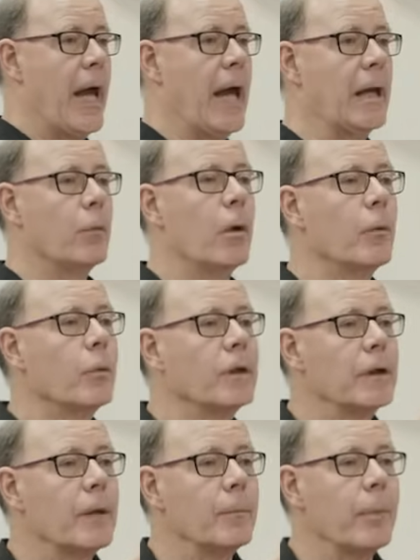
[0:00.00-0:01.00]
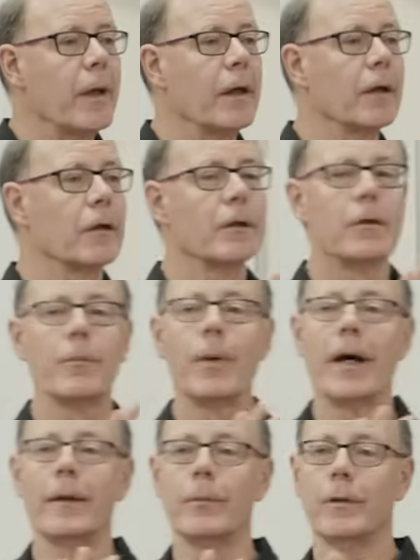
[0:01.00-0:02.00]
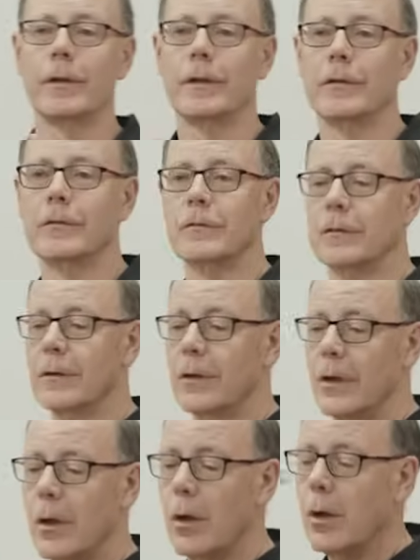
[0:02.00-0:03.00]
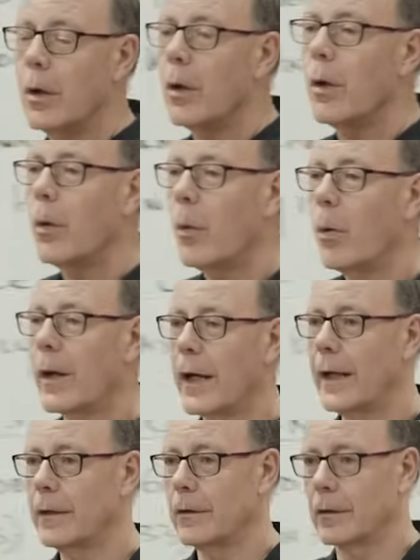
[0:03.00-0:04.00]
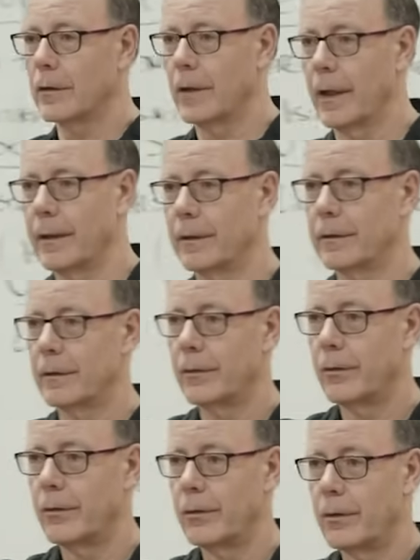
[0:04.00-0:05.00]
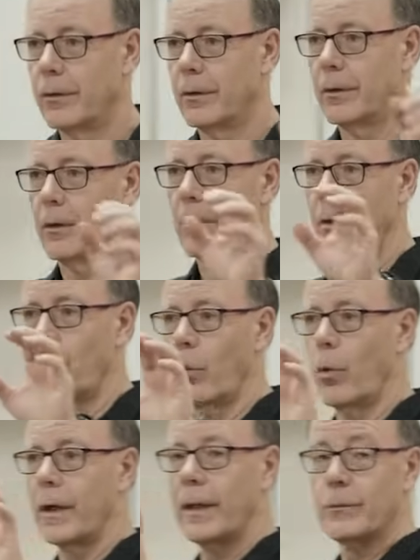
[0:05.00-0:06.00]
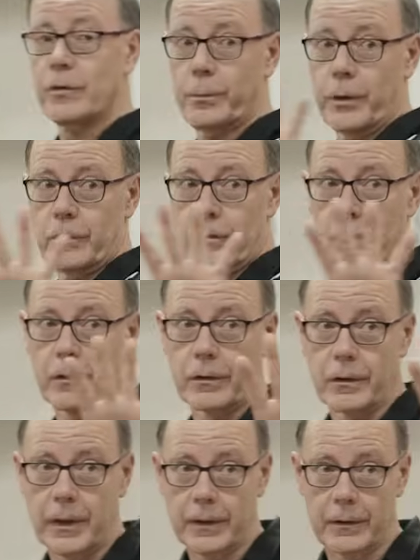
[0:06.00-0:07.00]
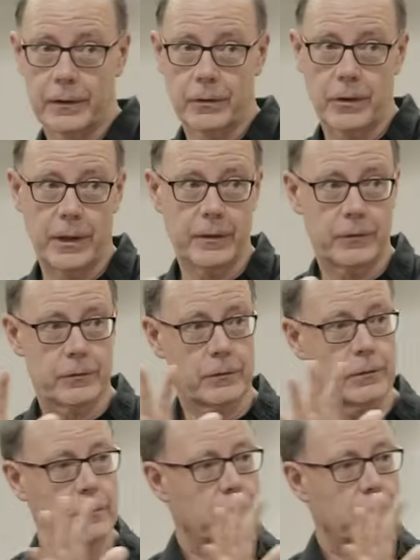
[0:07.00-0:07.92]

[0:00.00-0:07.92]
And what we compare in the Bible is what I look like, what I'm supposed to look like, Christ.